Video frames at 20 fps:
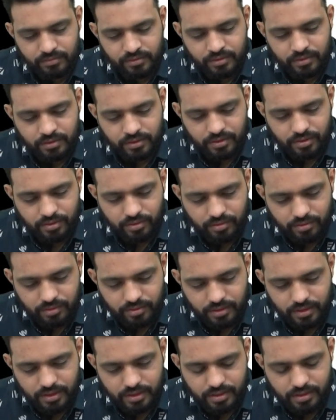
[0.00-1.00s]
So
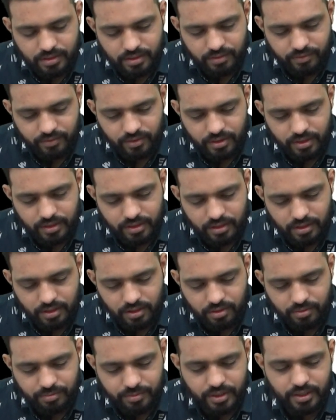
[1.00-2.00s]
this is involved in
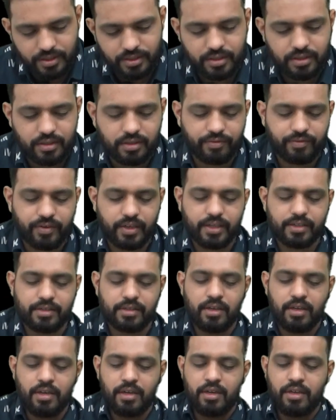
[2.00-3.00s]
accommodation reflex.
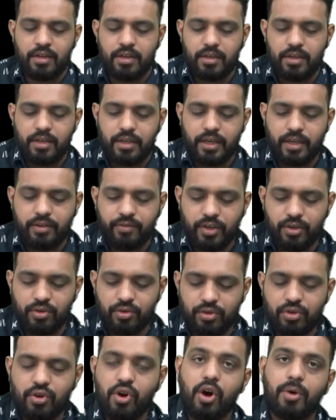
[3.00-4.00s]
It will go
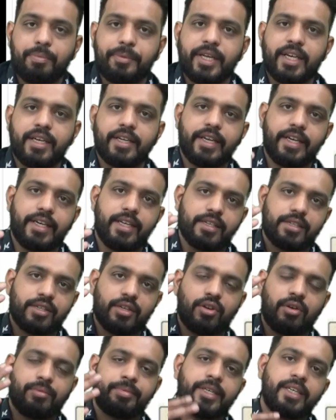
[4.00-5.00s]
to optic radiation.
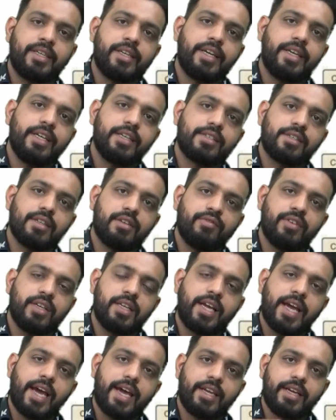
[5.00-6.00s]
Optic radiation will
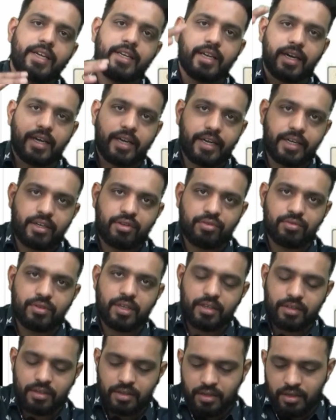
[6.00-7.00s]
carry it ahead to the
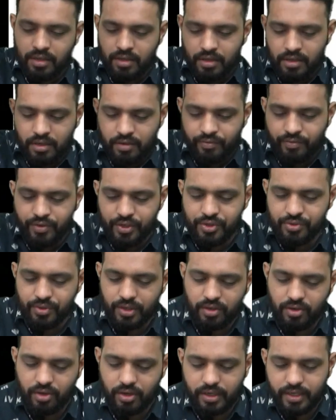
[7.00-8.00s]
visual
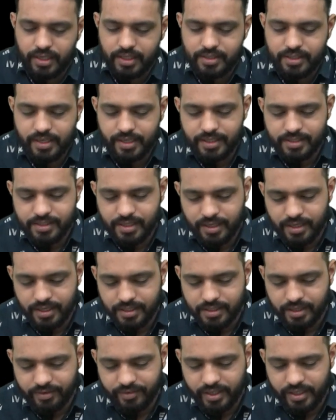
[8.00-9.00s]
cortex, that is area
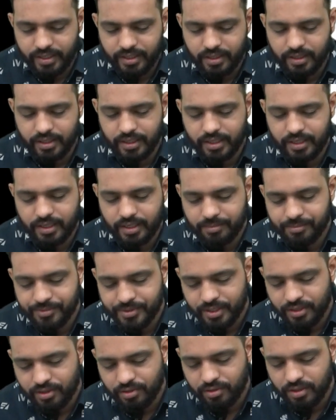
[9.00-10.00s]
17. Again an
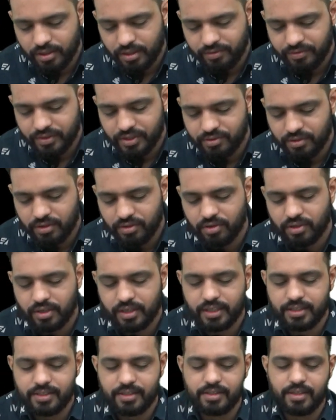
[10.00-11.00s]
MCQ here, visual
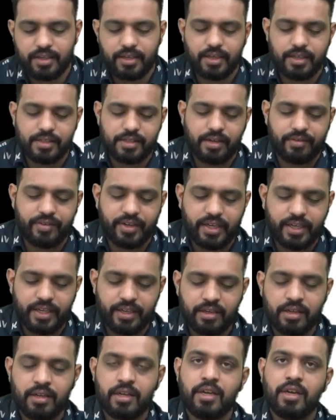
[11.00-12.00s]
cortex is area 17.
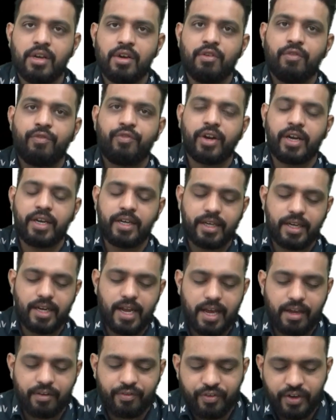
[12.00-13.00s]
Frontal
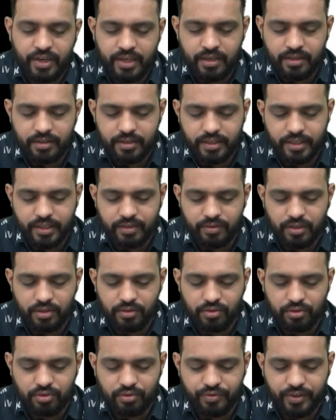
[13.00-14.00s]
eye field, it will
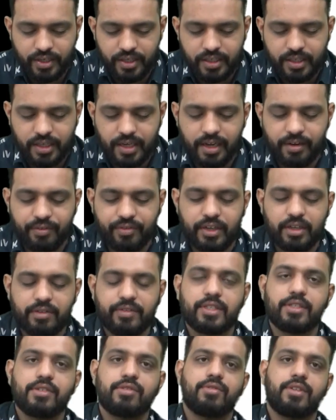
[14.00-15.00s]
go to frontal eye field, which
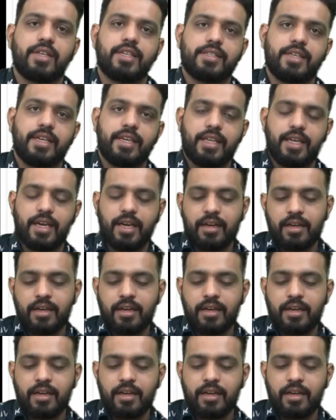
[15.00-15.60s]
is known as area